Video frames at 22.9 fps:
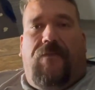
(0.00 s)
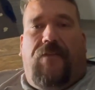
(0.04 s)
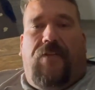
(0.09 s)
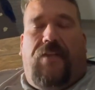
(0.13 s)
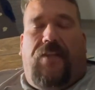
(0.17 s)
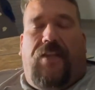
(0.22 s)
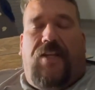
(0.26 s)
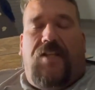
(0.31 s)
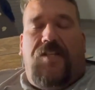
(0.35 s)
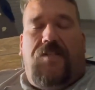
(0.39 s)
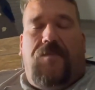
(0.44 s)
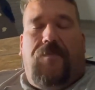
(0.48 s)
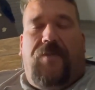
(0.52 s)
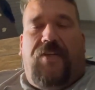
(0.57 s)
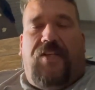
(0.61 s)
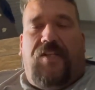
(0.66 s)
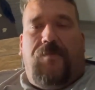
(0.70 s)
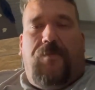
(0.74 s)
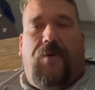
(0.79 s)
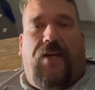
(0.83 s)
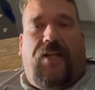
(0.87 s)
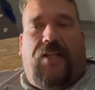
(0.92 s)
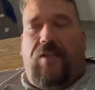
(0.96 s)
that's to be
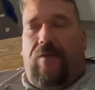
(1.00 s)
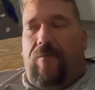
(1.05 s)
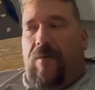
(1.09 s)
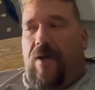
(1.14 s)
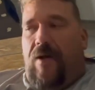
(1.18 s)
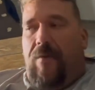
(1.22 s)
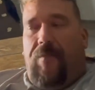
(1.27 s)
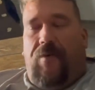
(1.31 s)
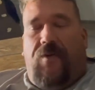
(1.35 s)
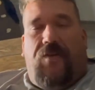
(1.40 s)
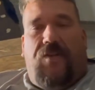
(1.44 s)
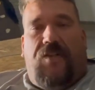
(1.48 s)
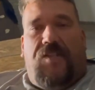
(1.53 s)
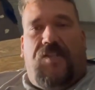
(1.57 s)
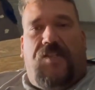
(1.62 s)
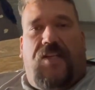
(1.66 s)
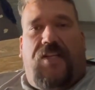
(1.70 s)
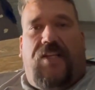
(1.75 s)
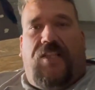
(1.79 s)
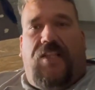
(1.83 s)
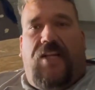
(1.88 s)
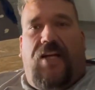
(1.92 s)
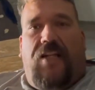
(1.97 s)
expected. My building's
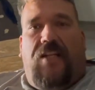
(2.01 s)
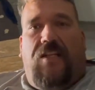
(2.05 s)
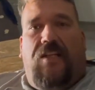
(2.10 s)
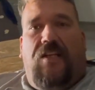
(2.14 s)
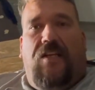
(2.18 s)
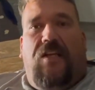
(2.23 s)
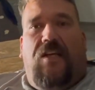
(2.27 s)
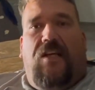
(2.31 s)
like that,